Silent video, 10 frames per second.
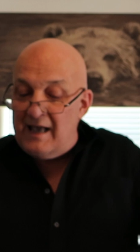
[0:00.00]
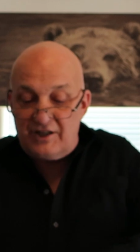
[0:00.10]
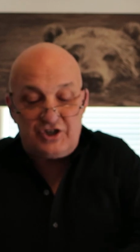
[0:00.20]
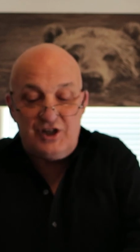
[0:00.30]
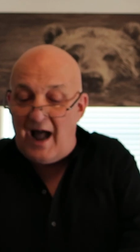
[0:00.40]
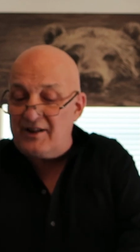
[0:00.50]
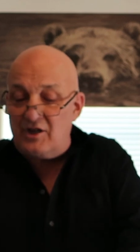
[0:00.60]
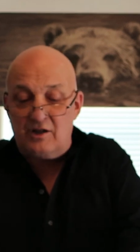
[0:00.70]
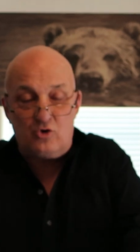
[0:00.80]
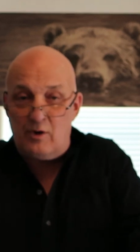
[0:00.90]
It's not
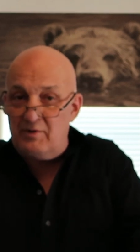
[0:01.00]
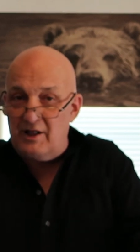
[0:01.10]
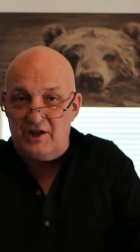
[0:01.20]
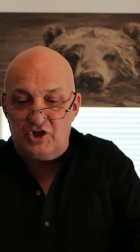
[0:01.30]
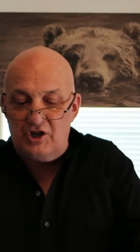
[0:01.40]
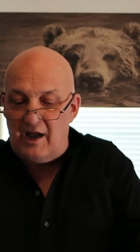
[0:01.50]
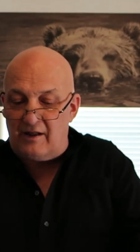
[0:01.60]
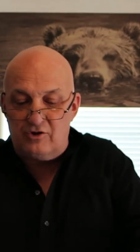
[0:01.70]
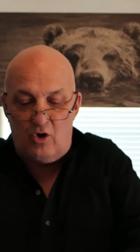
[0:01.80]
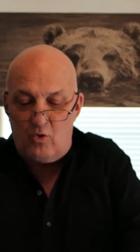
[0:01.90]
the tribulation
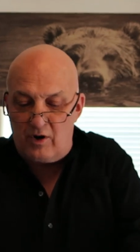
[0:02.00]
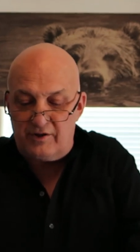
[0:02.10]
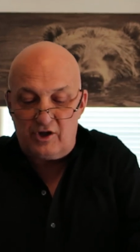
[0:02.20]
yet. Don't worry.